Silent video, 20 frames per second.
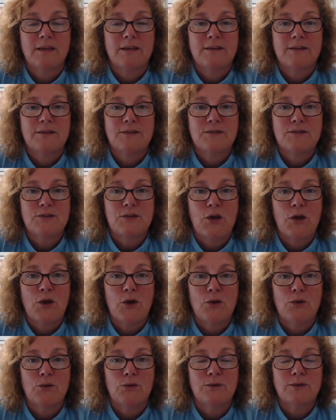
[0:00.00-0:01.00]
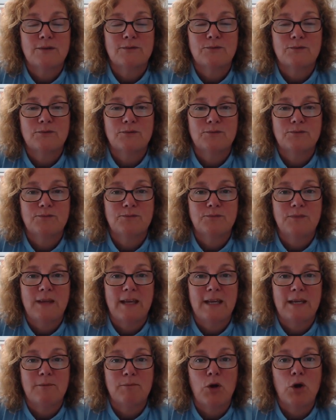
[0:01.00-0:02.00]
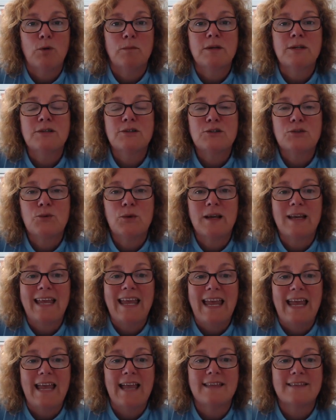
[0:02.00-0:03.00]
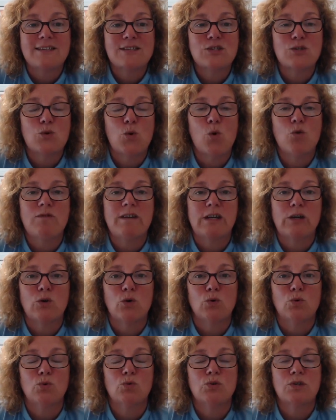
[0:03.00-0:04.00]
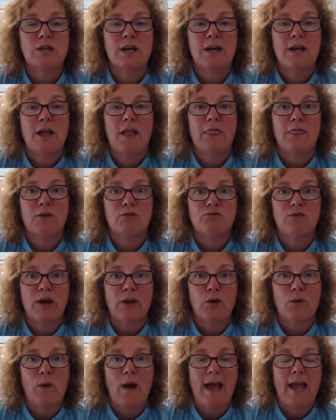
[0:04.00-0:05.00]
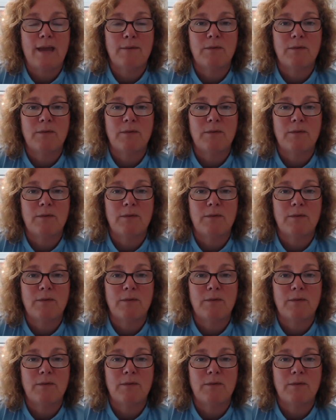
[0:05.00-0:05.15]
So, in a moment, we'll hear the story called The Runaway.